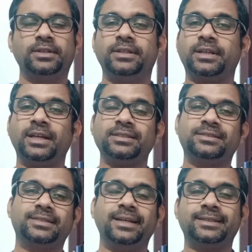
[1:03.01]
There are
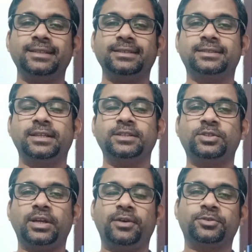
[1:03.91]
certain things
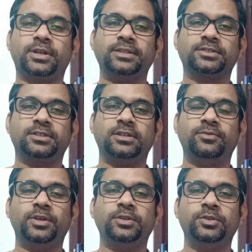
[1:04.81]
you have to consider
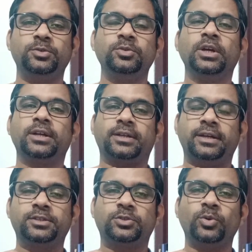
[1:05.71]
when you
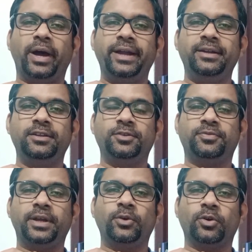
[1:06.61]
try to
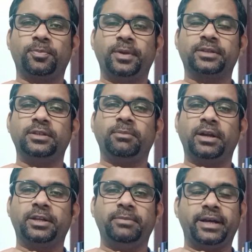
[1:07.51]
identify or pick the
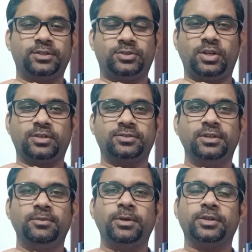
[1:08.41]
multi-bagger stocks,
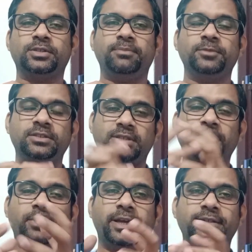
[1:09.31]
because in
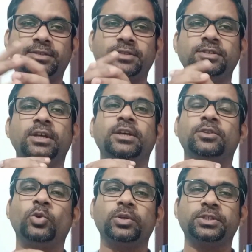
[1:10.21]
some cases,
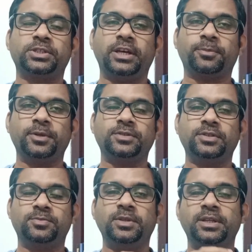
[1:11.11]
though the share price
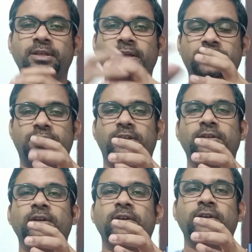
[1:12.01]
is been
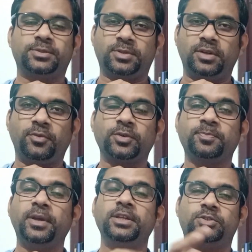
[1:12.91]
increasing, especially
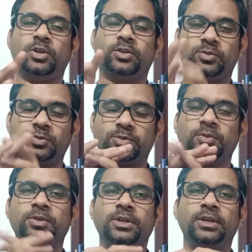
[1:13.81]
for penny stocks
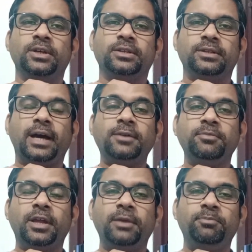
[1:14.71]
also, that
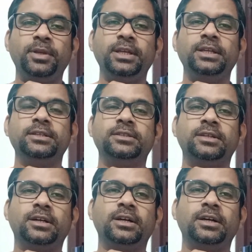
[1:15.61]
may be
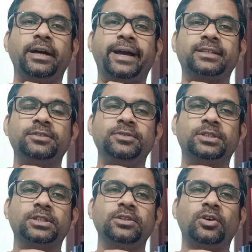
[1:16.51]
the
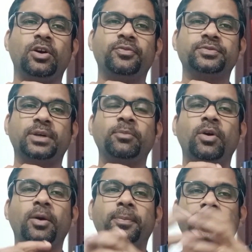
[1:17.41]
activity of
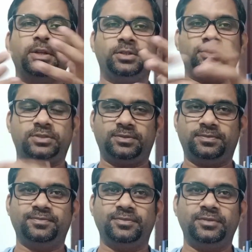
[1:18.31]
some operators.
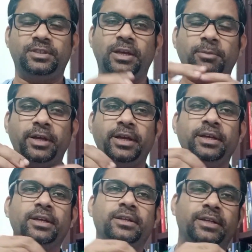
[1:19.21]
They
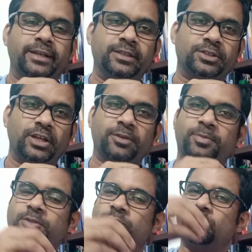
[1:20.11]
may take the share
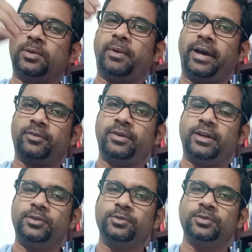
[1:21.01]
price to some higher
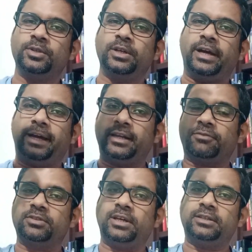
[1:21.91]
value, and
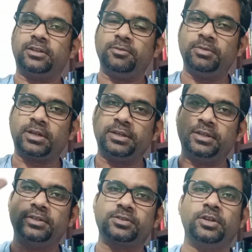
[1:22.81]
after that will be
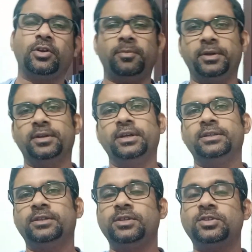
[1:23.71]
continuously dropping.
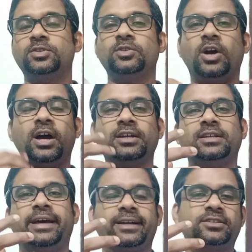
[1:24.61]
This is
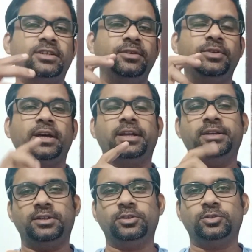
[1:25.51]
not actually we are
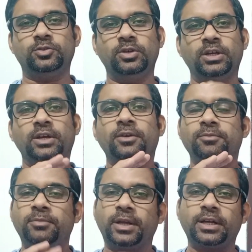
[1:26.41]
intended to.
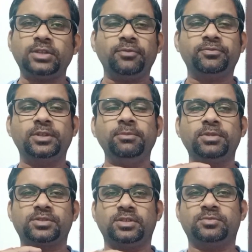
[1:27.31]
Because of the
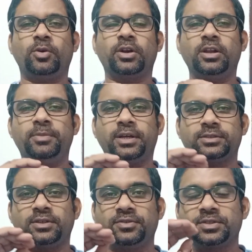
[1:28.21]
business model,
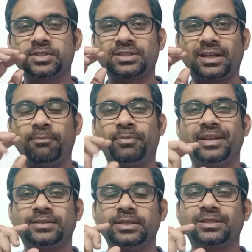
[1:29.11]
because of its
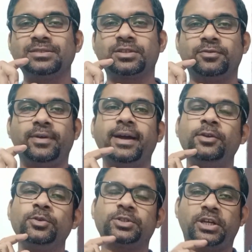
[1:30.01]
company's intrinsic
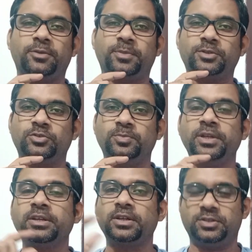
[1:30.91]
value, the share price should
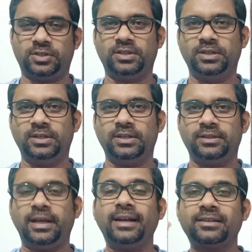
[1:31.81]
be increasing.
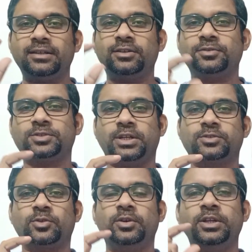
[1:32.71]
That kind of
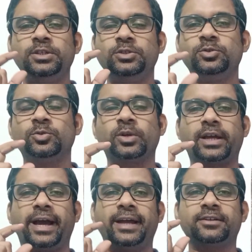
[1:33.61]
shares only you
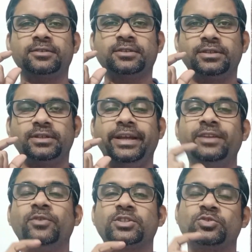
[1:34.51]
can
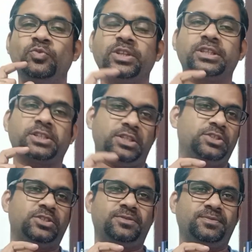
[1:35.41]
invest with
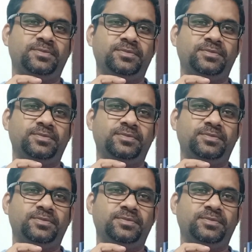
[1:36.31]
trust.